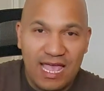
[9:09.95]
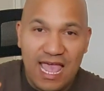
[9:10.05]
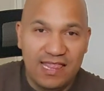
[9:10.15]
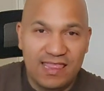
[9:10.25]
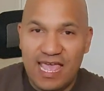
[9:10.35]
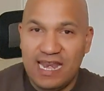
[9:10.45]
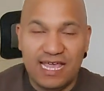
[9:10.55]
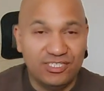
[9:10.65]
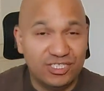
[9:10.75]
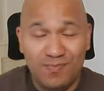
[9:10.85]
and then
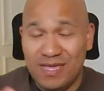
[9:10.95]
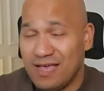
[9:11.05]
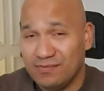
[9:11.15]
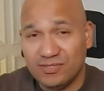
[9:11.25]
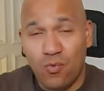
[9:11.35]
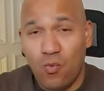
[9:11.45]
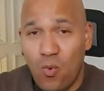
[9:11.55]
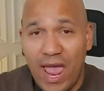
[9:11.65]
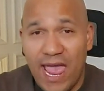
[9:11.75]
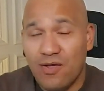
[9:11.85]
it just becomes
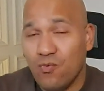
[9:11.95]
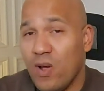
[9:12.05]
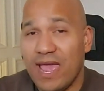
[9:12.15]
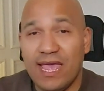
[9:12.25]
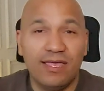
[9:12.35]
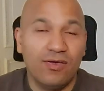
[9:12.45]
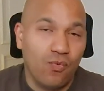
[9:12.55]
way, way,